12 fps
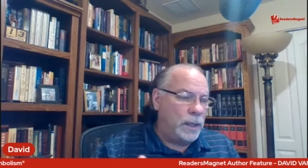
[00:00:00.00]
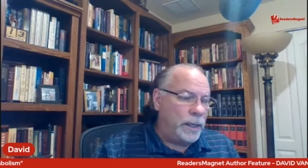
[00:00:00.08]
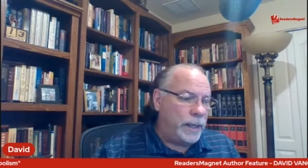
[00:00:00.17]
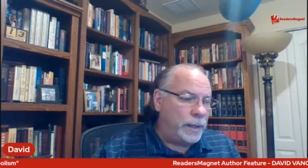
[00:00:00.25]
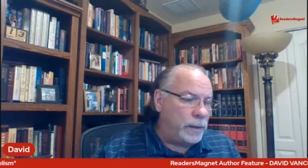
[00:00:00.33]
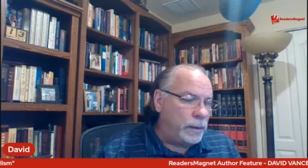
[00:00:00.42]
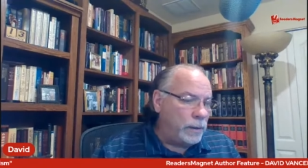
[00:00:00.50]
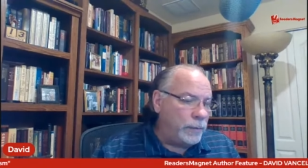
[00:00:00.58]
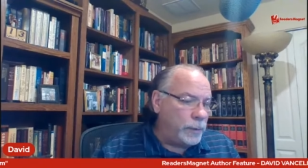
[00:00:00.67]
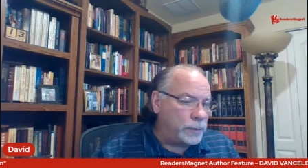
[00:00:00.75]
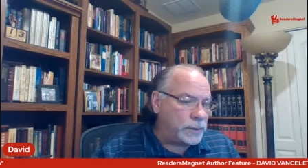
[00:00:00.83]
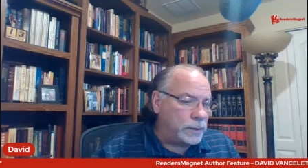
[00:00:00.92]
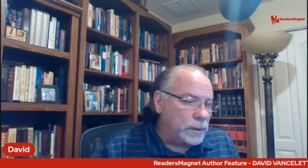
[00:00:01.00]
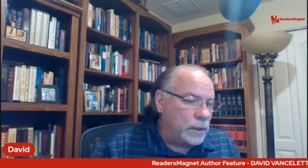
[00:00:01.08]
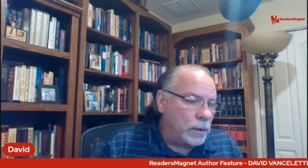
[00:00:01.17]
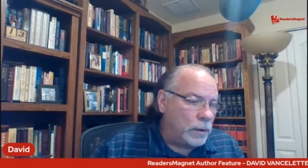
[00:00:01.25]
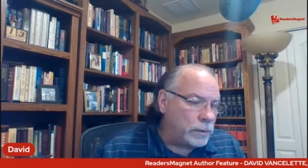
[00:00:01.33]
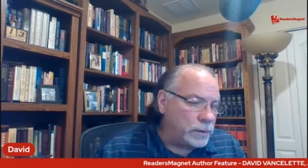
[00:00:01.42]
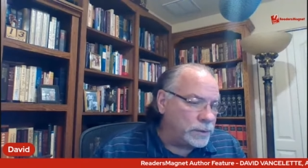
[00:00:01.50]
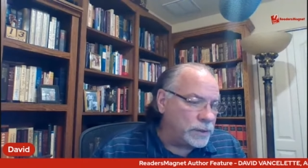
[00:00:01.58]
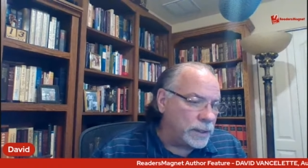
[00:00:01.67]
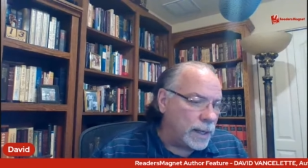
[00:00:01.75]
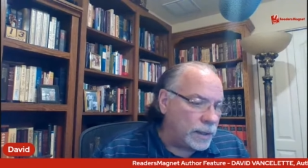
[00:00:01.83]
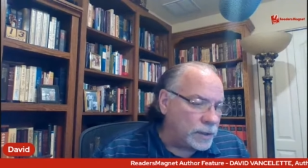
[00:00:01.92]
And there was a, an article in
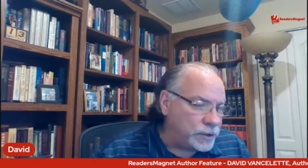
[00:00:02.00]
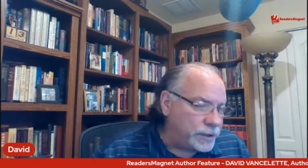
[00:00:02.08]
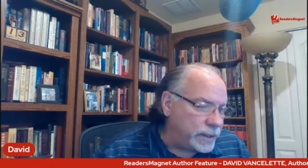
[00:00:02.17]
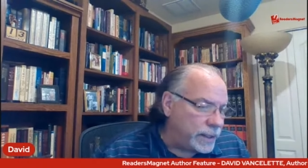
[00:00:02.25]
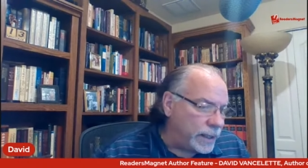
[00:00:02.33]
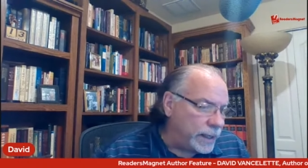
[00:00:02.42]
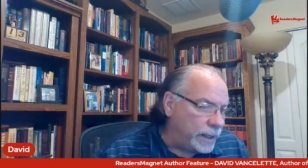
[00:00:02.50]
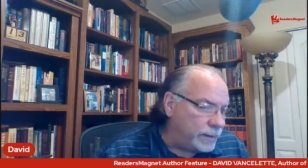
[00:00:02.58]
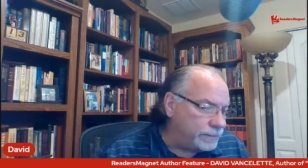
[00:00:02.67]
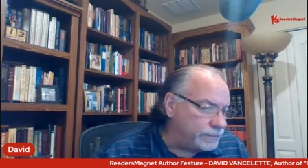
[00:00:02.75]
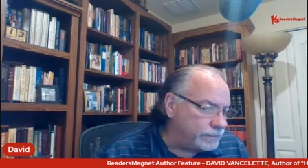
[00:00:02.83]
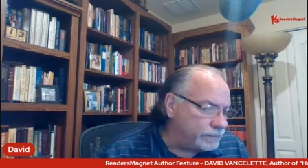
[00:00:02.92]
Psychology Today.